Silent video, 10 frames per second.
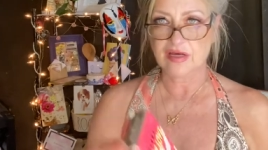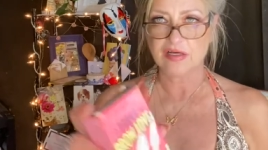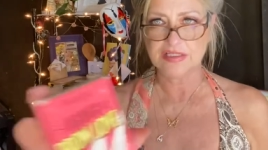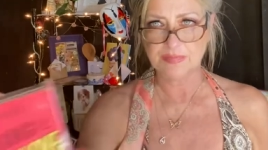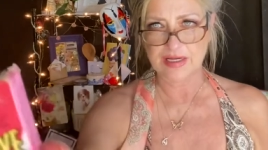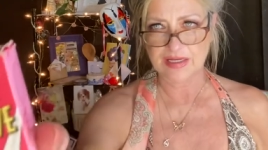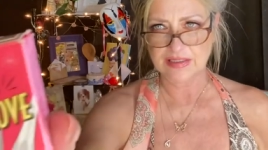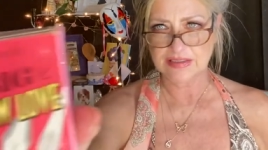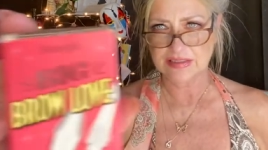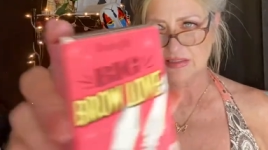
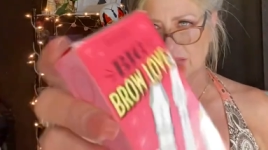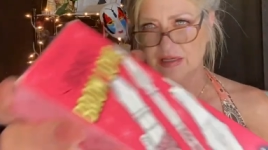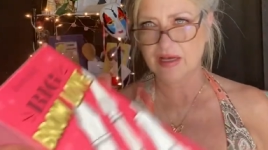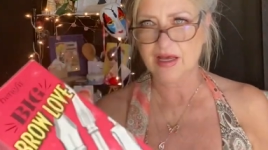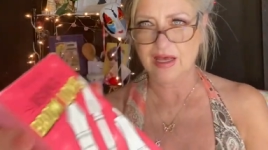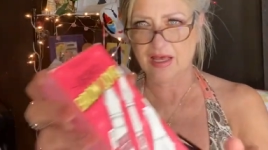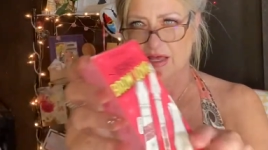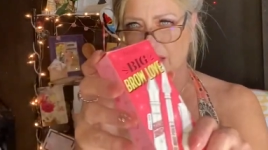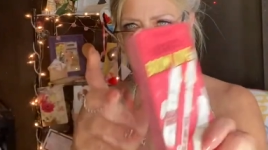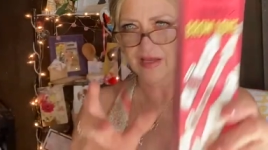Cosmetics. I
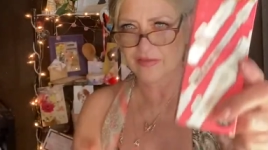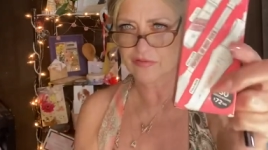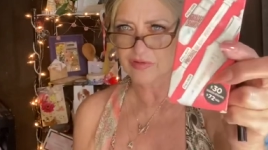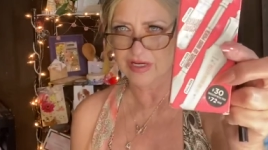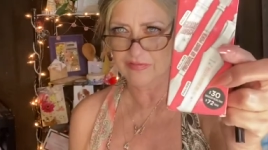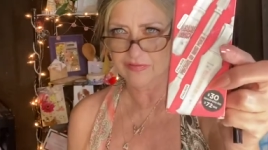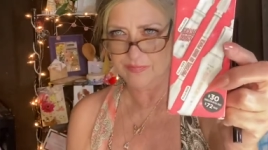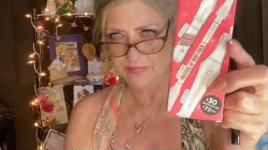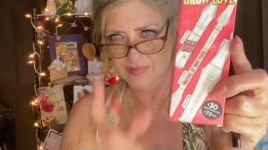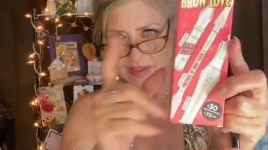had got three of
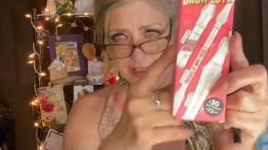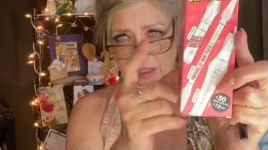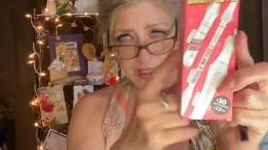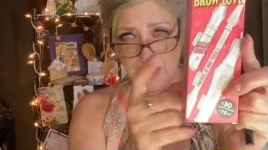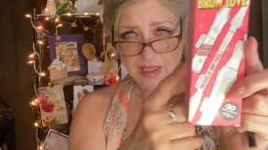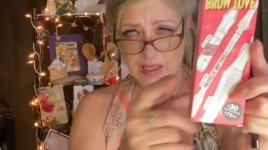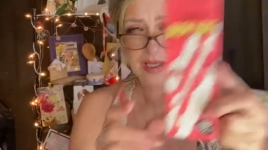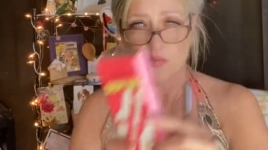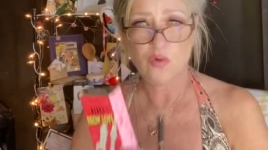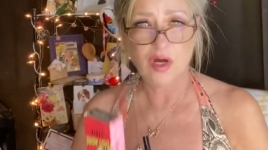them
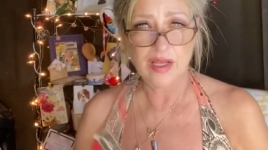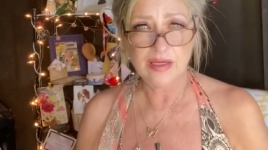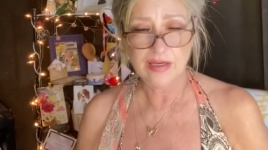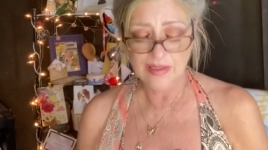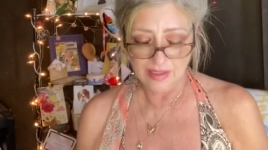in one.